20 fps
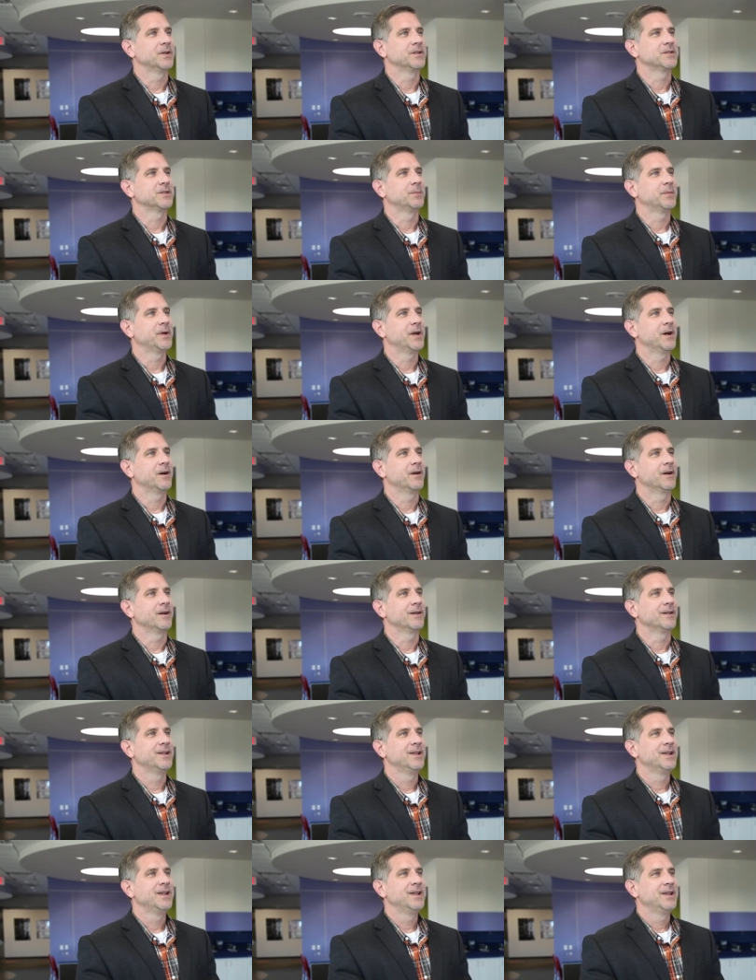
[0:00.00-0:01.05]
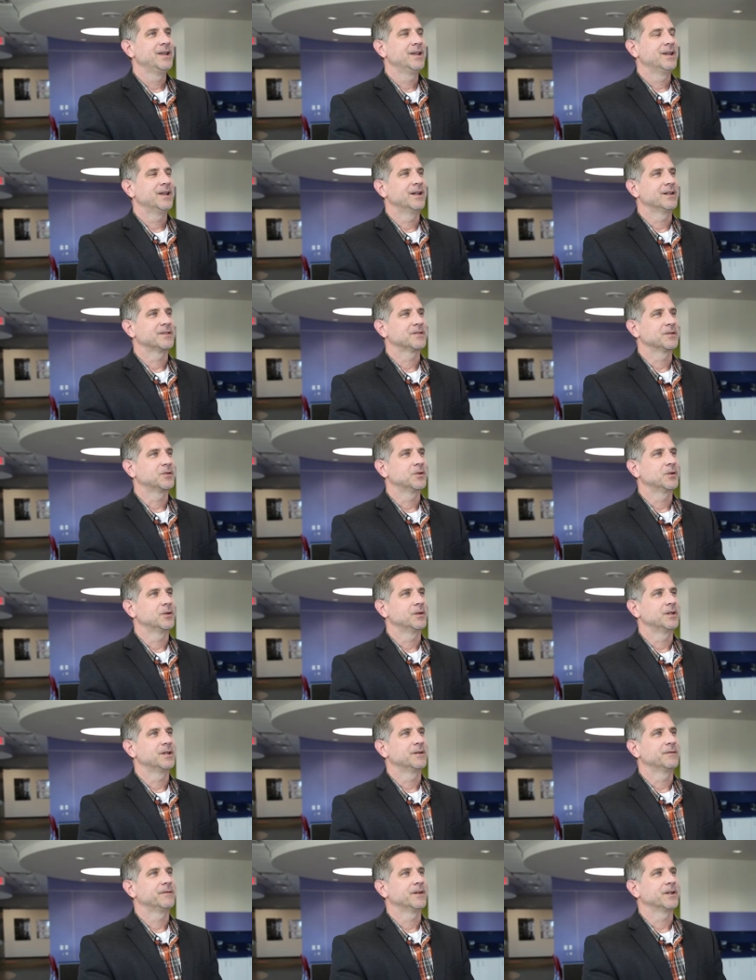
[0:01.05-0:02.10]
but as a parent, and it's a totally
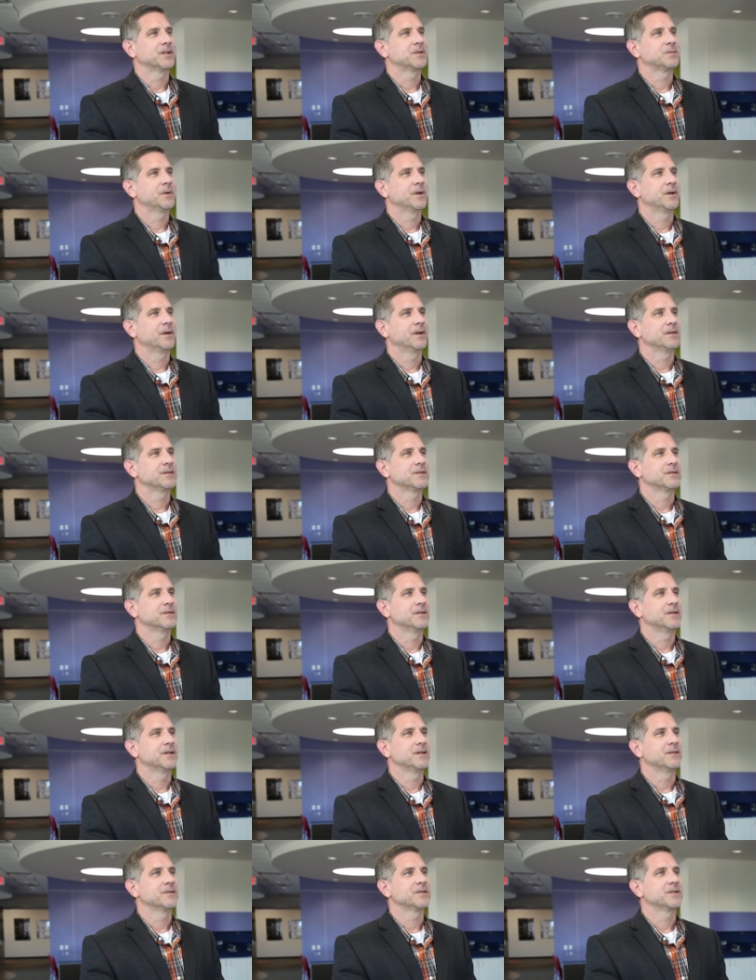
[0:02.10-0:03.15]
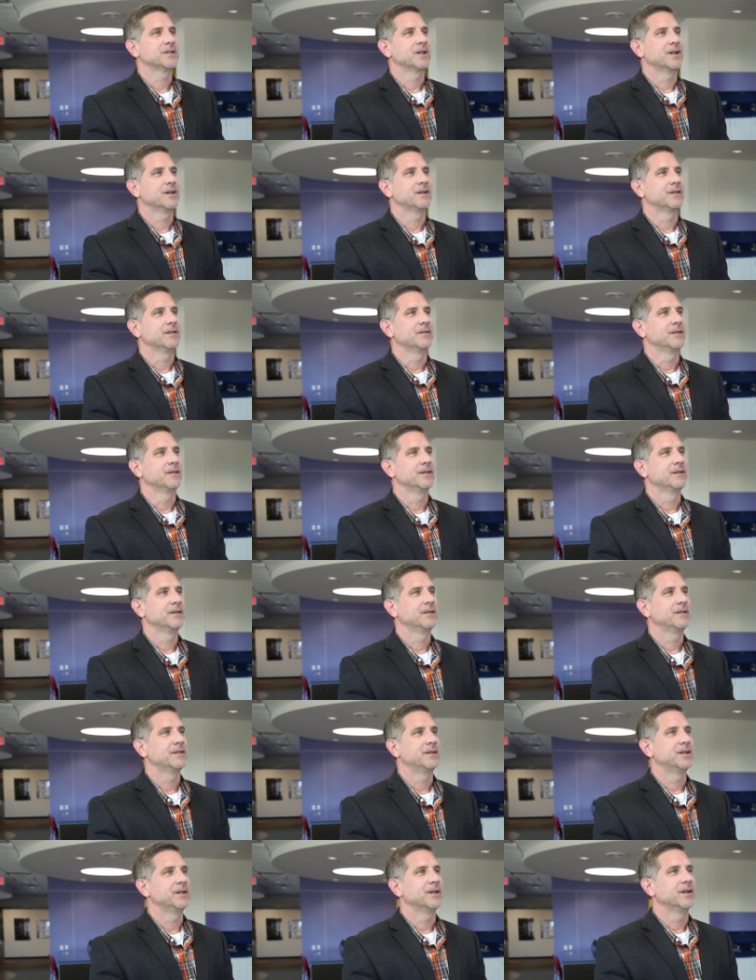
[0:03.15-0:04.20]
different experience on the other side of the,
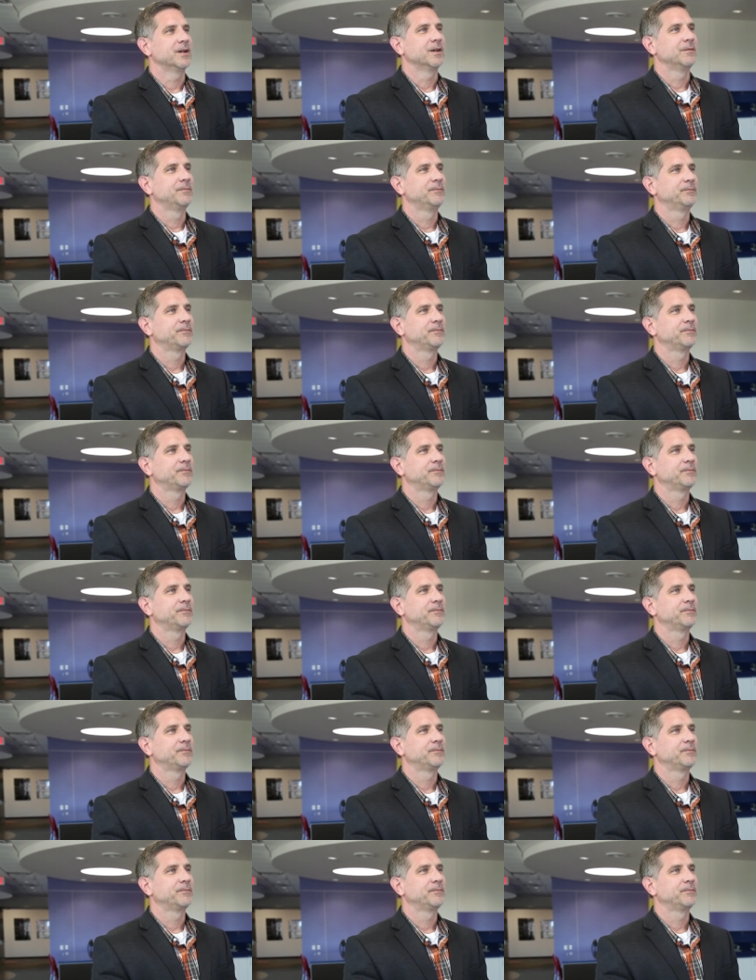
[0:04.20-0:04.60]
the uh,